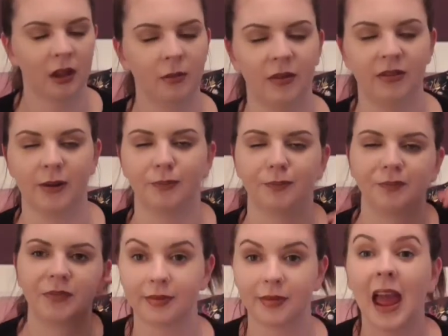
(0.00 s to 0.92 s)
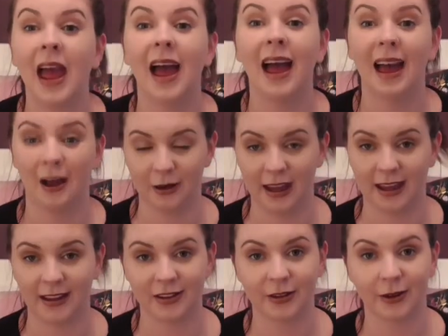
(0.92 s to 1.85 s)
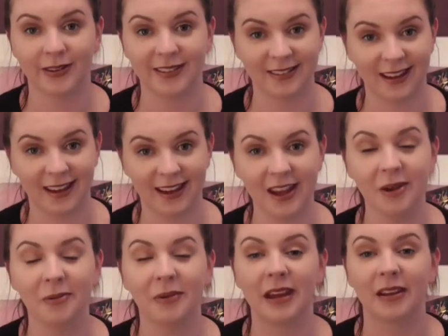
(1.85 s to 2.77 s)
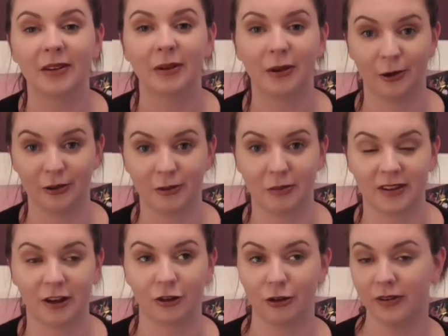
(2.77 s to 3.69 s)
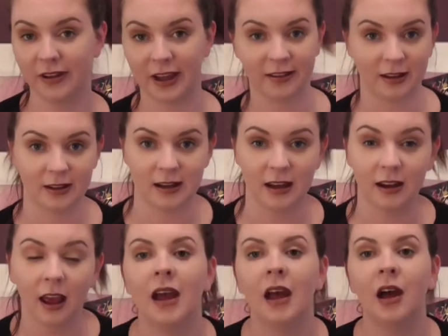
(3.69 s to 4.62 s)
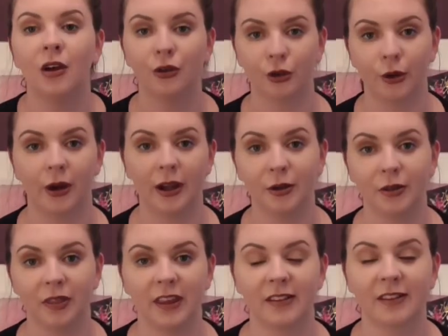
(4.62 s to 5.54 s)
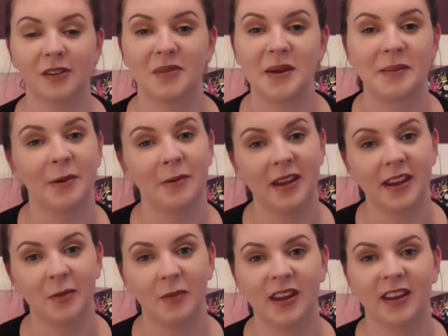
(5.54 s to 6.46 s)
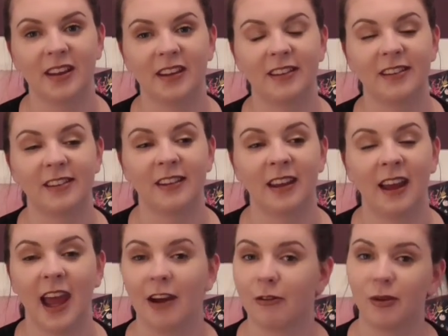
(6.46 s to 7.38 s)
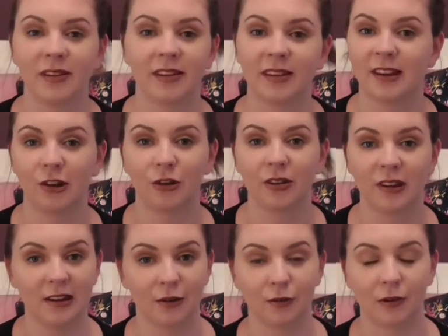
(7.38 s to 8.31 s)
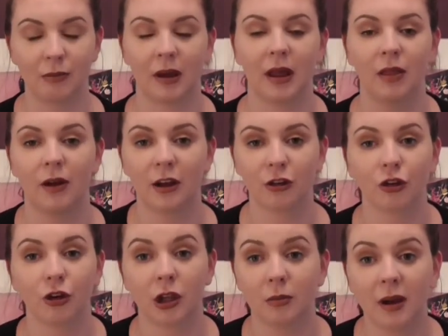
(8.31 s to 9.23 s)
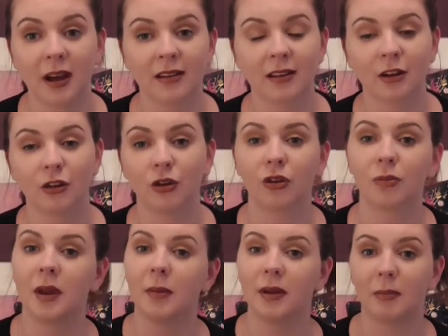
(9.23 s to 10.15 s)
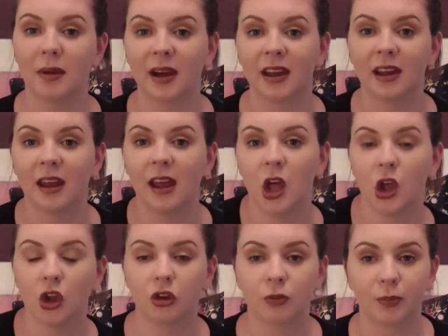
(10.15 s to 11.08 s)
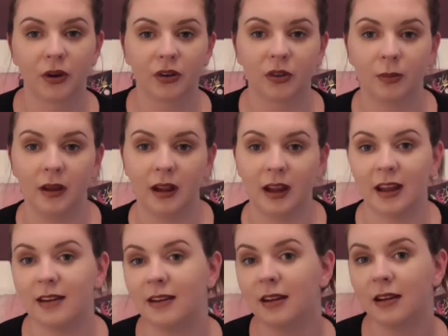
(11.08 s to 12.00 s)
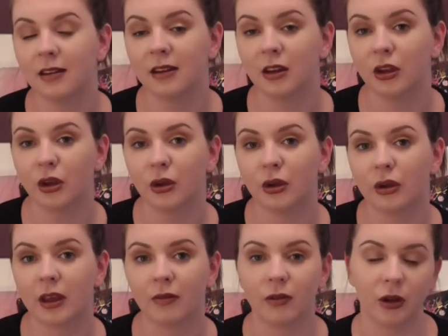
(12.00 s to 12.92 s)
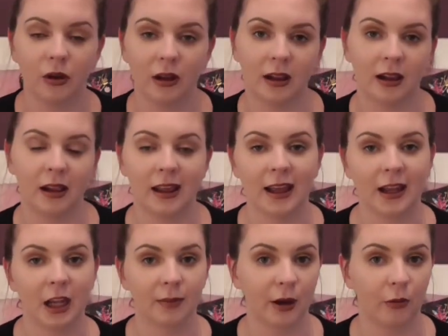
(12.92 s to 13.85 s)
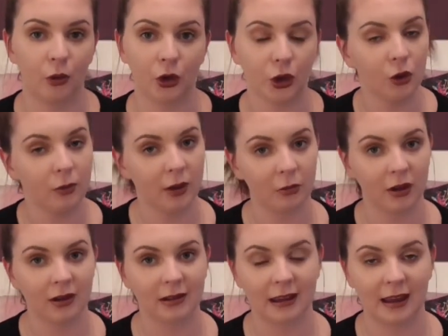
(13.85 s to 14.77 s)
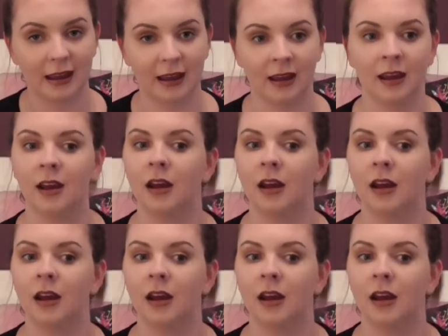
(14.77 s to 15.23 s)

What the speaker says: be fine. Okay, so today we are doing autumn essentials, as I said. So I know things can be a bit weird because everyone's essentials are different, but I thought I'd just show you my essentials. Maybe it might spur some little ideas in you, give you a little hint about what you might want to get,